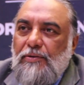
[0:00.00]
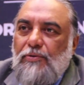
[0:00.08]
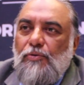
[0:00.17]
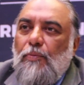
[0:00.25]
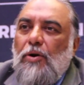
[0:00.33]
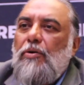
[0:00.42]

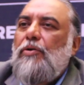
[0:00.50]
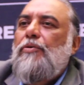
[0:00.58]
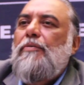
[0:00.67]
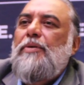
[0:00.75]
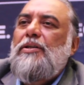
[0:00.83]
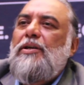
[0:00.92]
Yeah. Tomorrow it
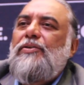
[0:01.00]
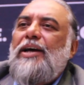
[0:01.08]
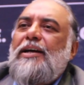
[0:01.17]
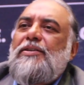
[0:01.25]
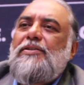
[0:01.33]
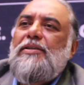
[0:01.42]
could be the
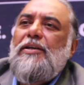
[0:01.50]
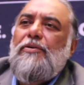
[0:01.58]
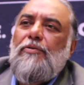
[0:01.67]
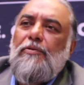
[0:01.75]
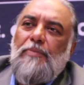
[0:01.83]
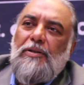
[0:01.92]
taxi,
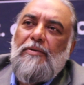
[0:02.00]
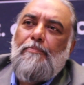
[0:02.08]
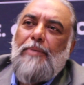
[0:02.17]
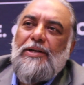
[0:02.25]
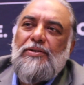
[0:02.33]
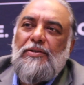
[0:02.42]
it could be the
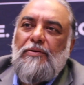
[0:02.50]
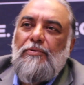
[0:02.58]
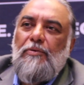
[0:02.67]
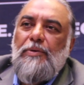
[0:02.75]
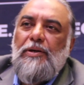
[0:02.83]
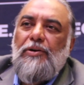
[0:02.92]
bus, it
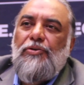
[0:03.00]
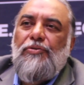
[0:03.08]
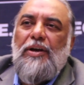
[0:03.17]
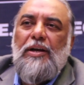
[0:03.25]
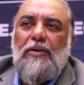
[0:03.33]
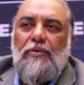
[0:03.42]
could be a
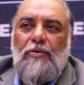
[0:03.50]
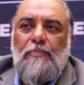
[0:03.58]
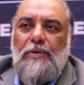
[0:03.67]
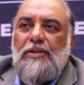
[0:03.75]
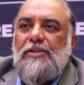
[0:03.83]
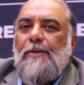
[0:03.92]
train, it could
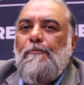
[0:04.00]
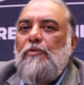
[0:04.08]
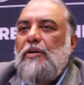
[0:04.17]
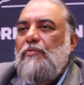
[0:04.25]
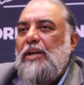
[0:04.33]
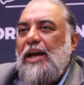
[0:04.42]
be a
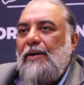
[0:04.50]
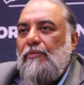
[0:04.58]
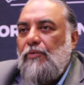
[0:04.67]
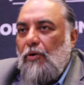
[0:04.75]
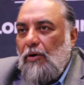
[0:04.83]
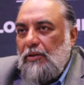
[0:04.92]
subway. We
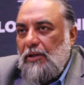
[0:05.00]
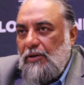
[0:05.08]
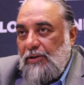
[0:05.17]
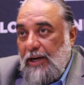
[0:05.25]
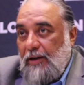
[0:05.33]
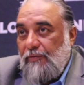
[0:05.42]
have all the
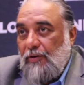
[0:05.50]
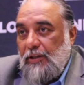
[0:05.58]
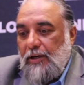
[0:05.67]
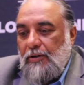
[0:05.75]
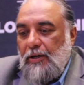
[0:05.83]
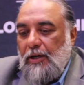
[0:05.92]
tech for
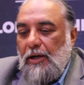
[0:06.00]
that.